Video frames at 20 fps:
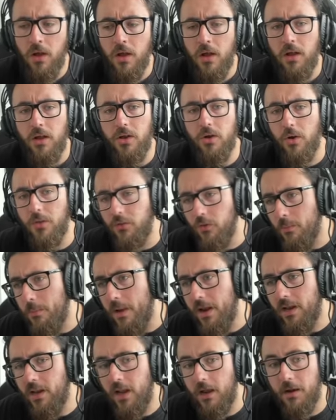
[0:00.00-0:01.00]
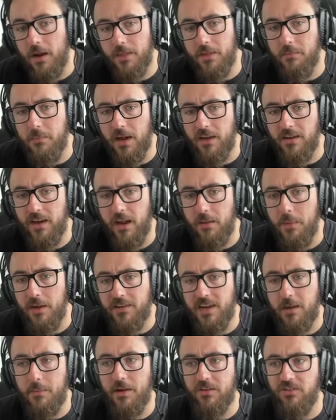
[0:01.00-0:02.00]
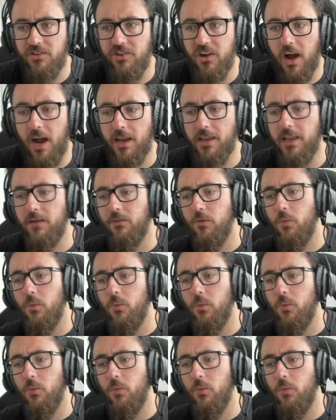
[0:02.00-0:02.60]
you know, there are many, and I think my, yeah, my team actually died level